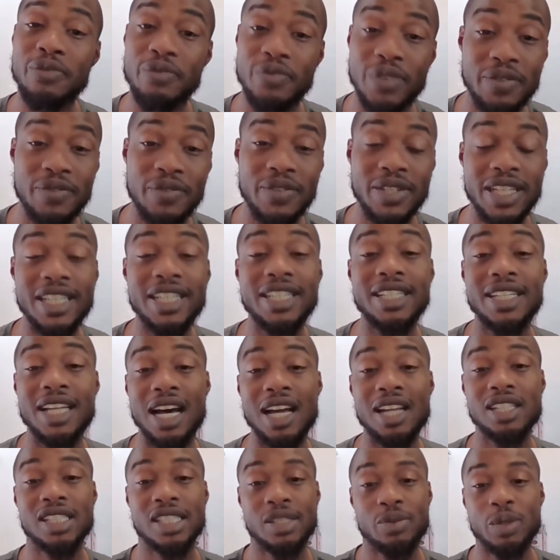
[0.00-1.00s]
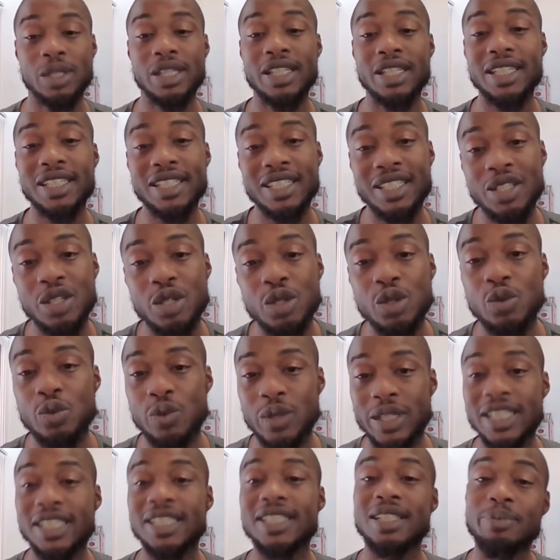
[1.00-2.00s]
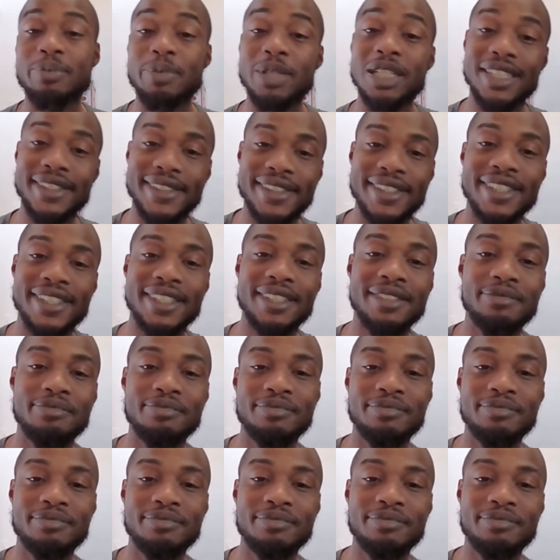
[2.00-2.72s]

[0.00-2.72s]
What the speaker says: $15 within 2 weeks of me listing them.